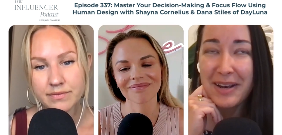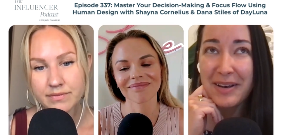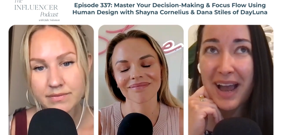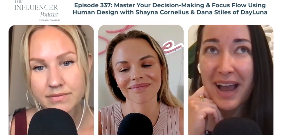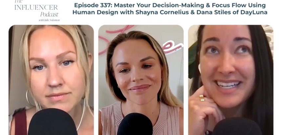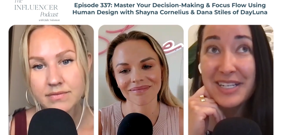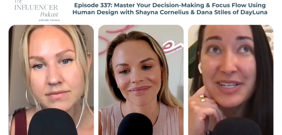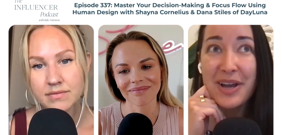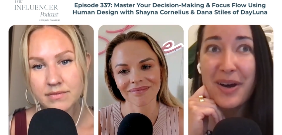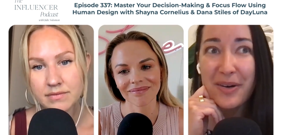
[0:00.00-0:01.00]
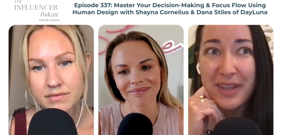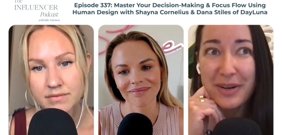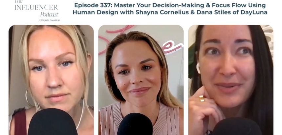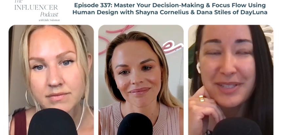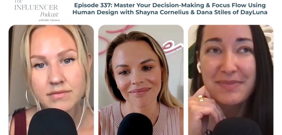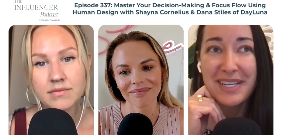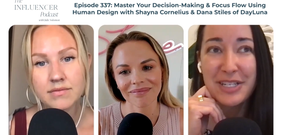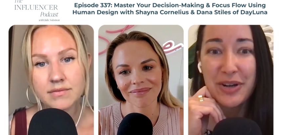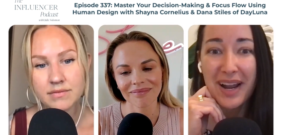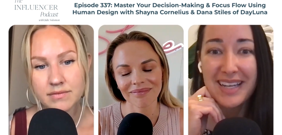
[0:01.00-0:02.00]
Speaker 1: and I didn't know that it was me
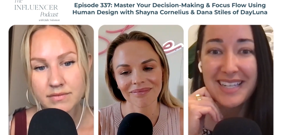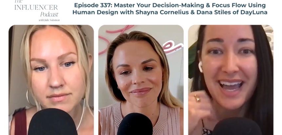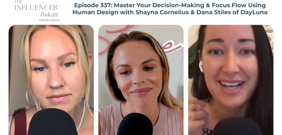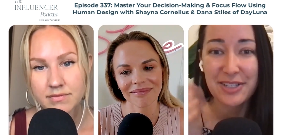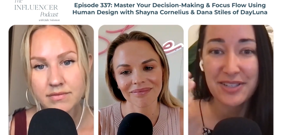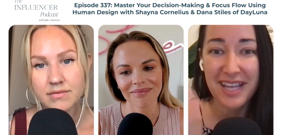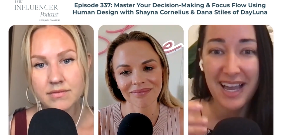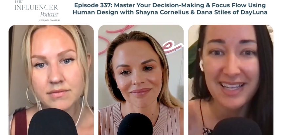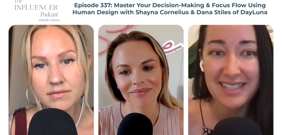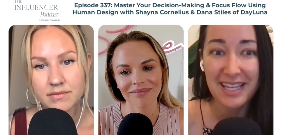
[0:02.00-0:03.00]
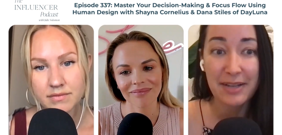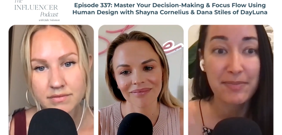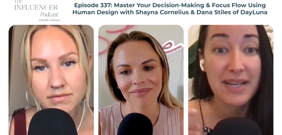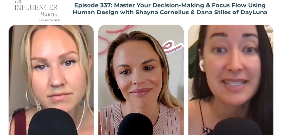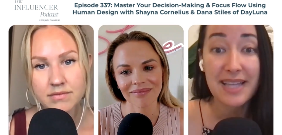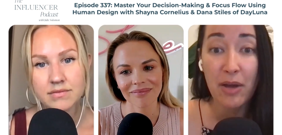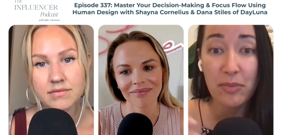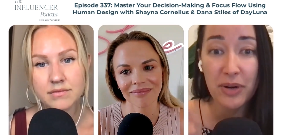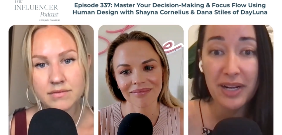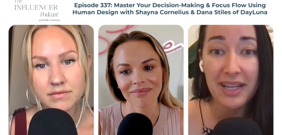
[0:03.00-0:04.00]
trying to exercise like my
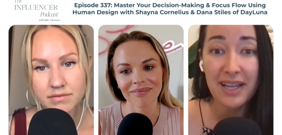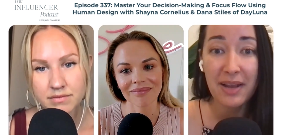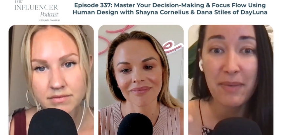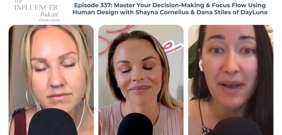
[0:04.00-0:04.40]
soundboarding and